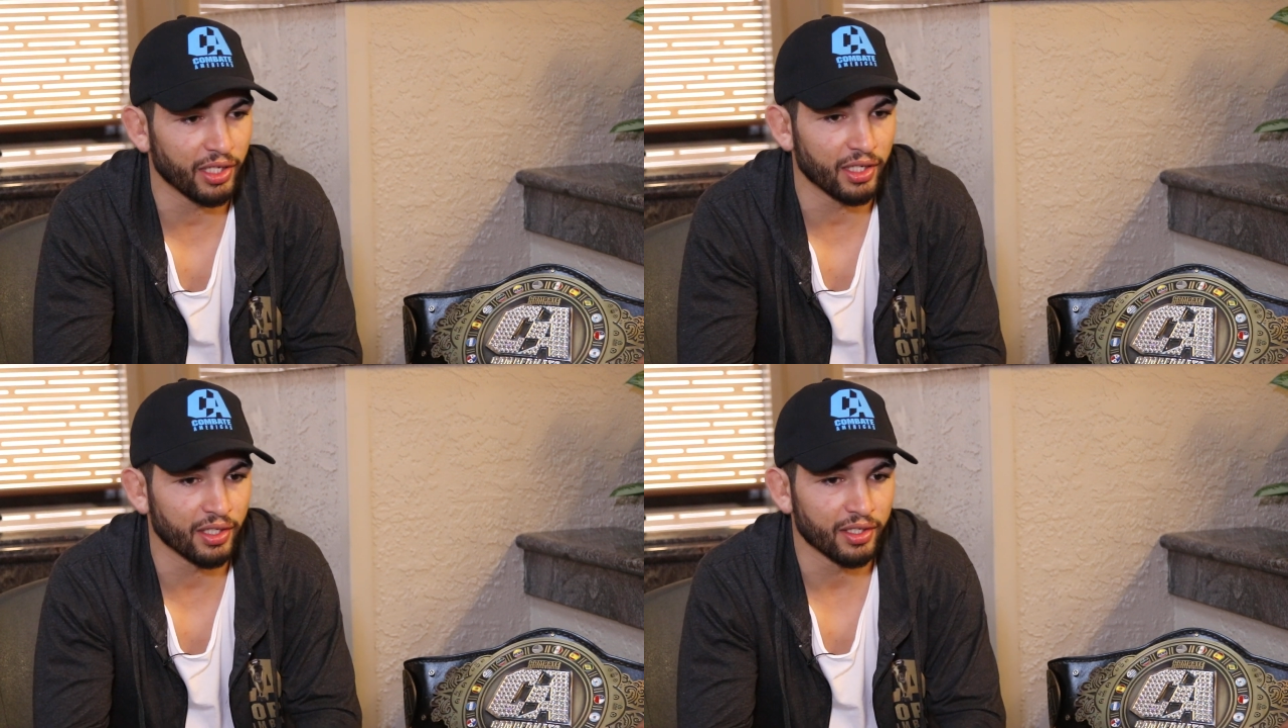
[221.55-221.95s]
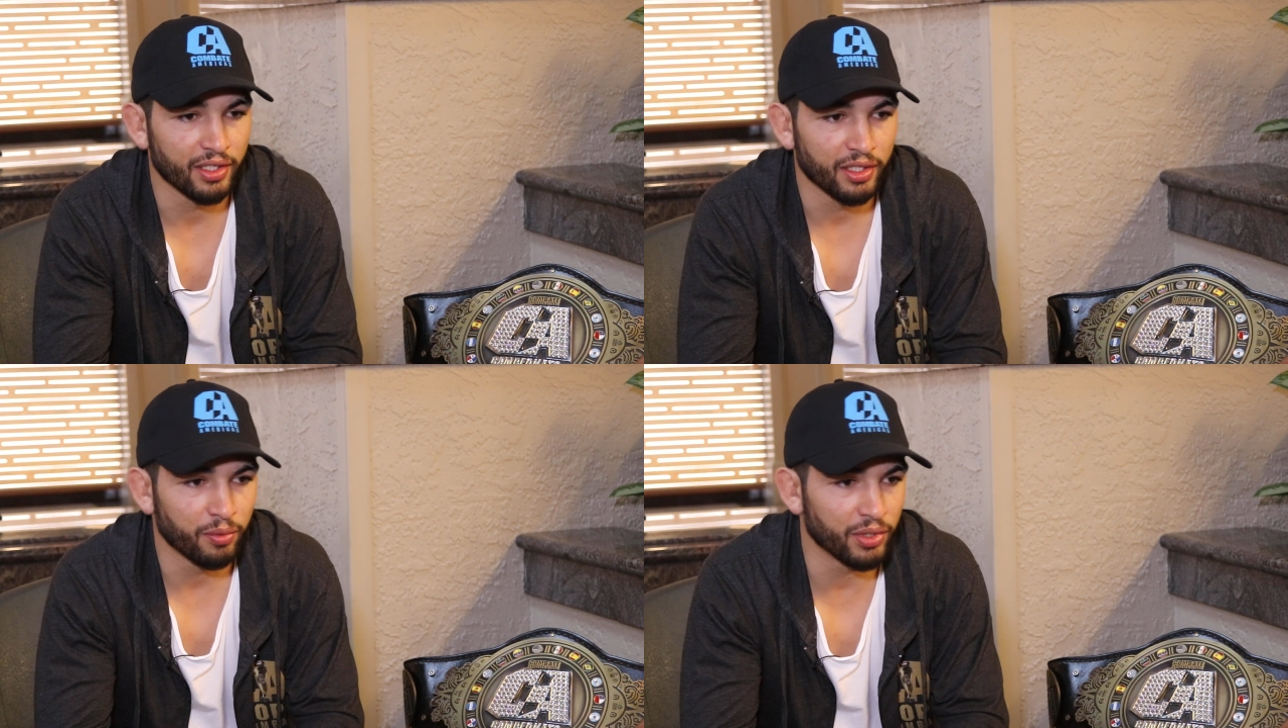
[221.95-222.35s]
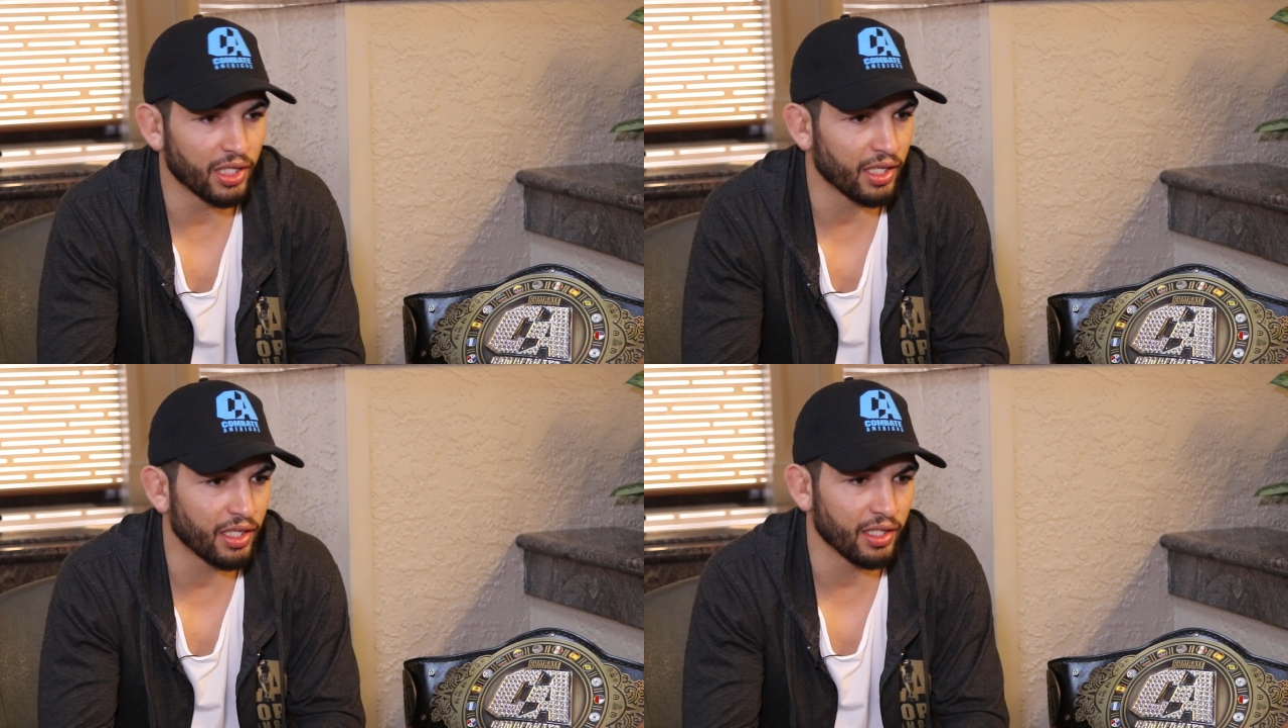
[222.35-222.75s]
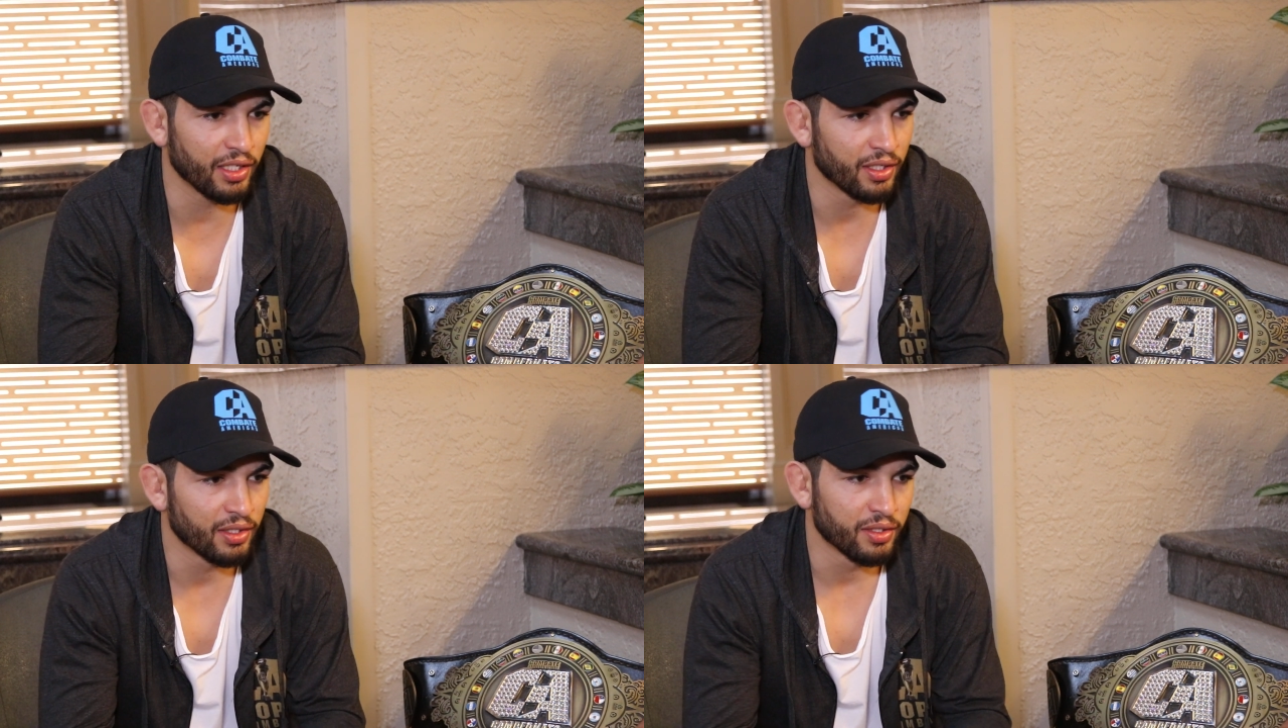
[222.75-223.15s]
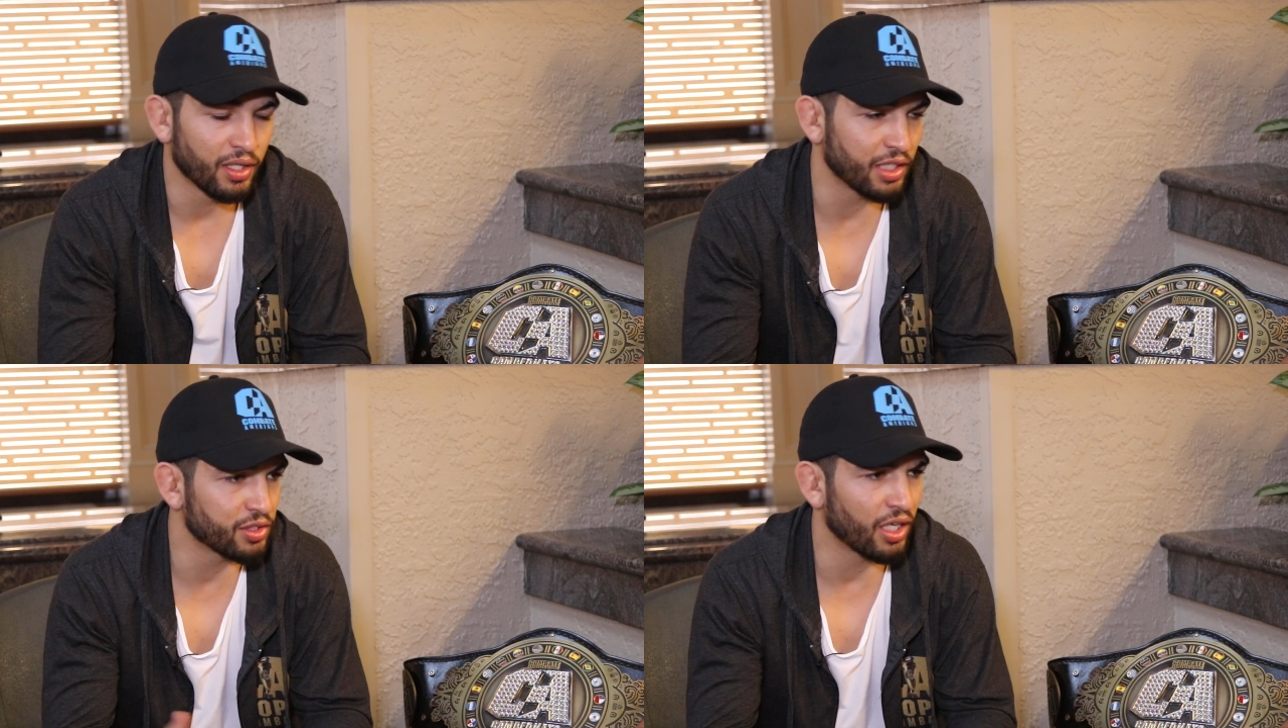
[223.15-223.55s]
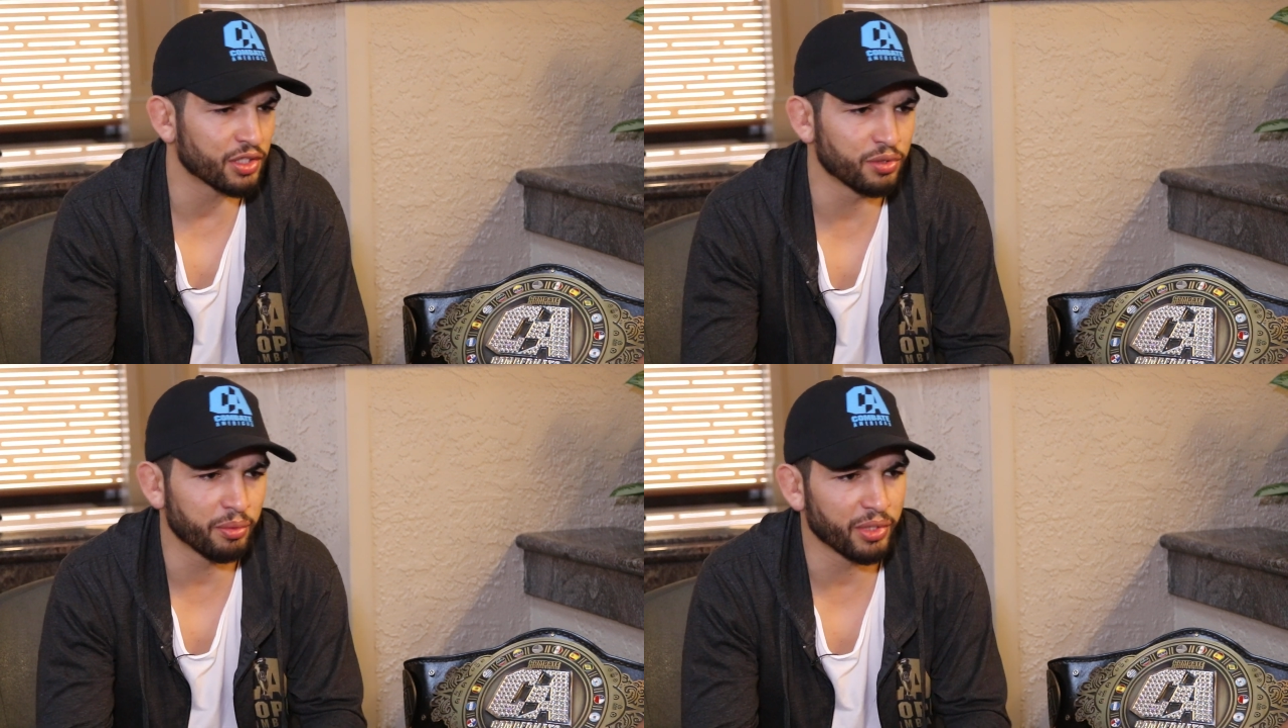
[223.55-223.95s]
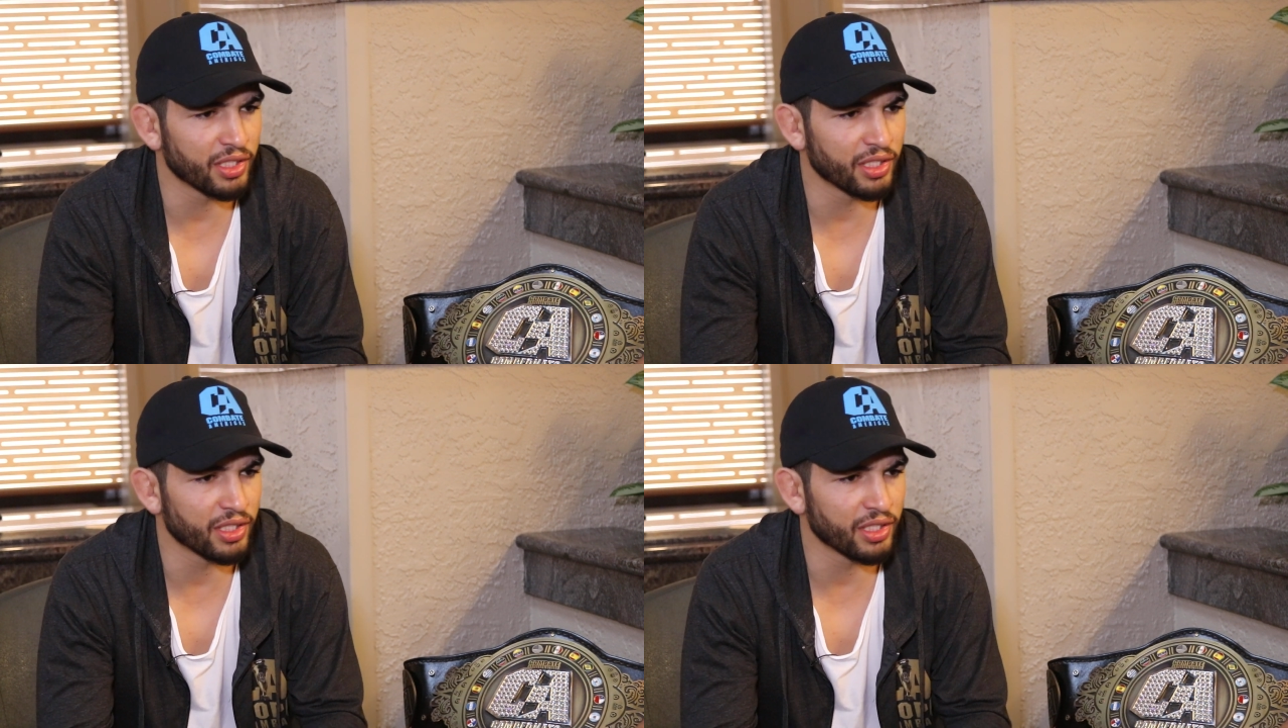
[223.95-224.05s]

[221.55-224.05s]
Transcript: And one day I talked to him,